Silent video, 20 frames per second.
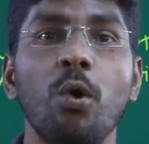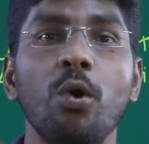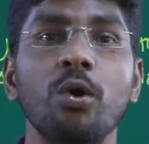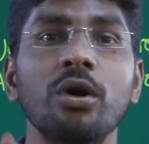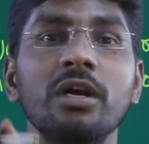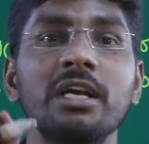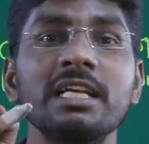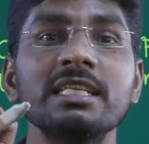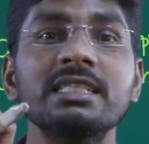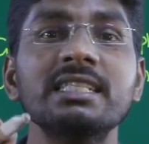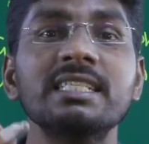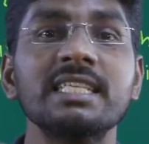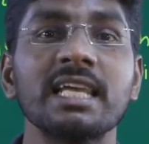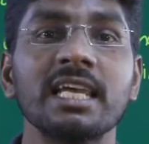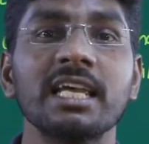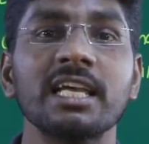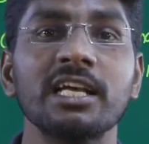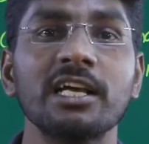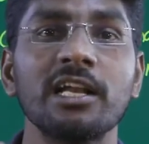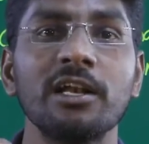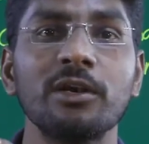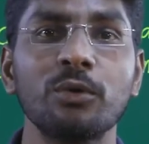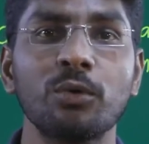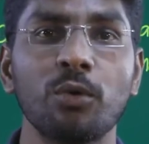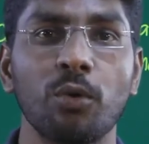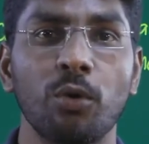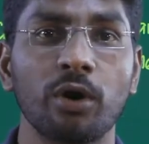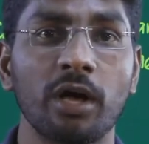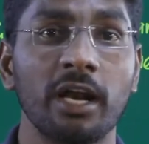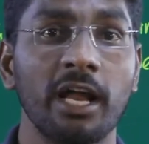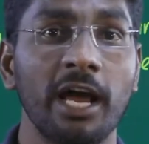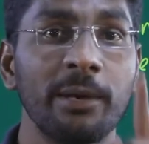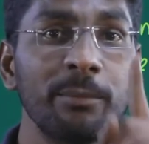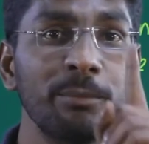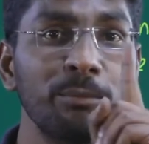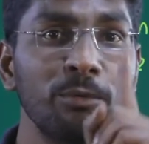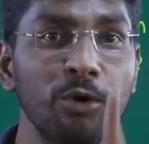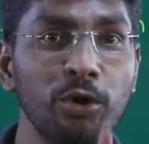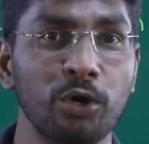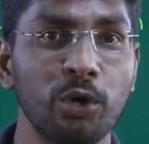Only single codon,
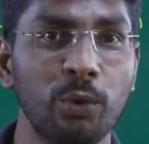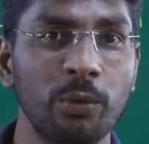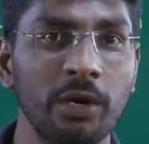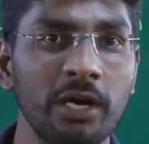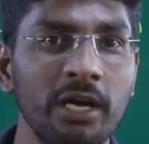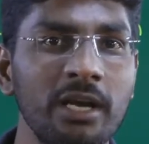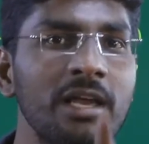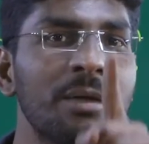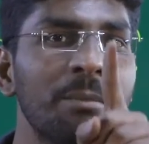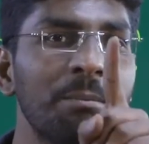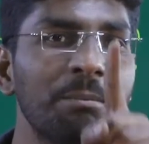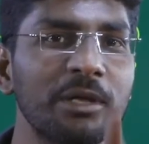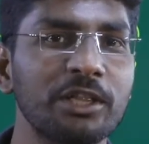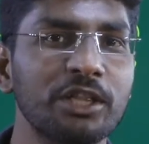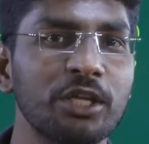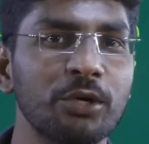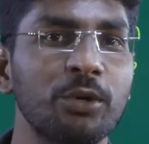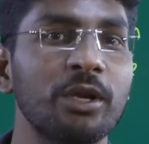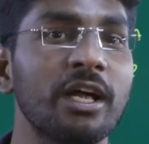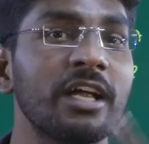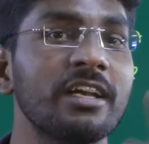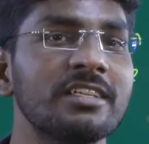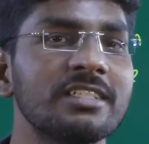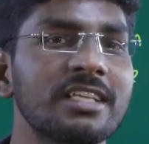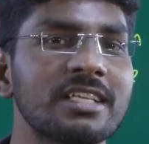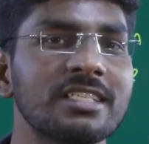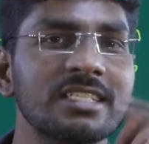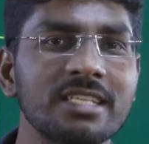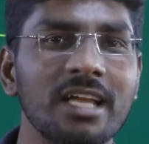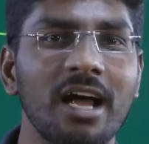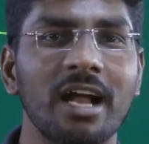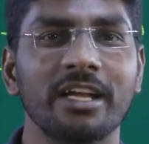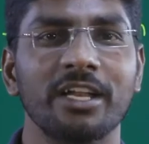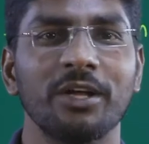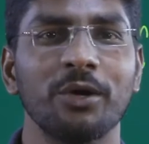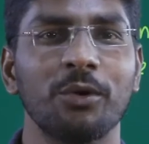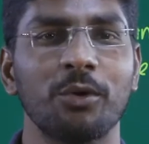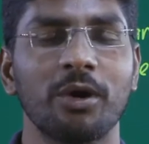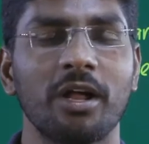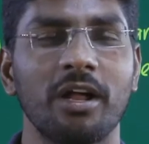and moreover, methionine is a
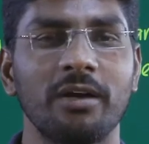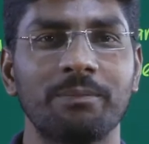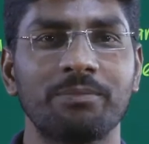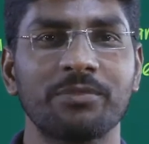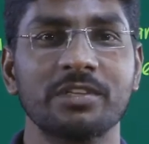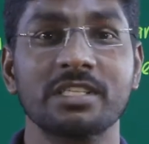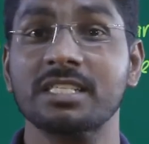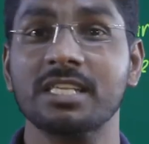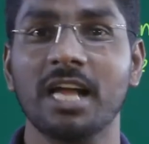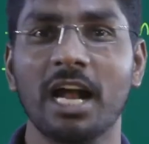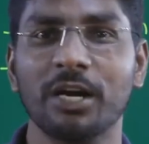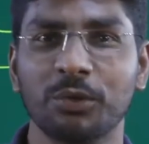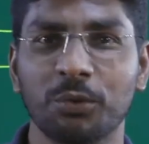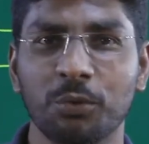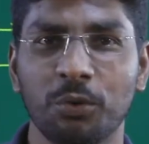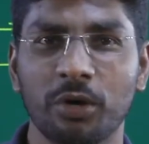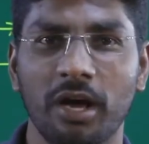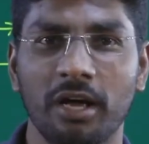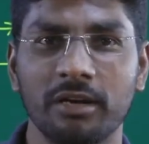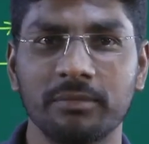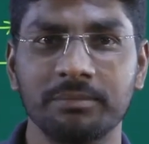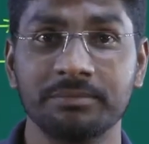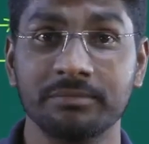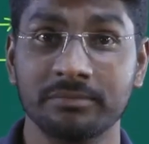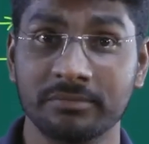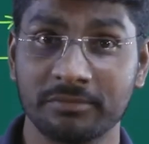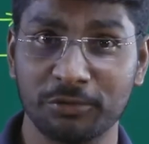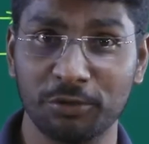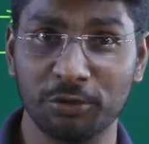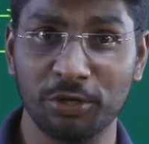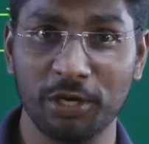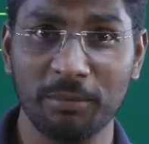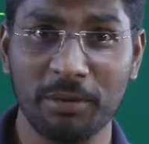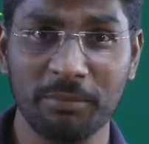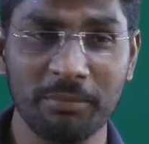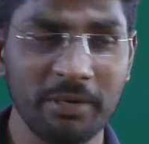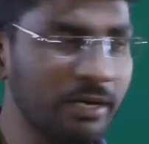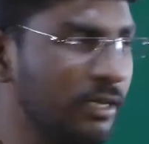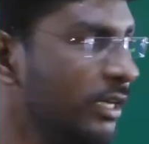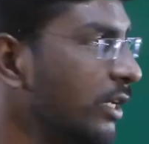starting codon. Start codon. Do you
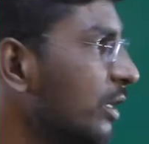remember?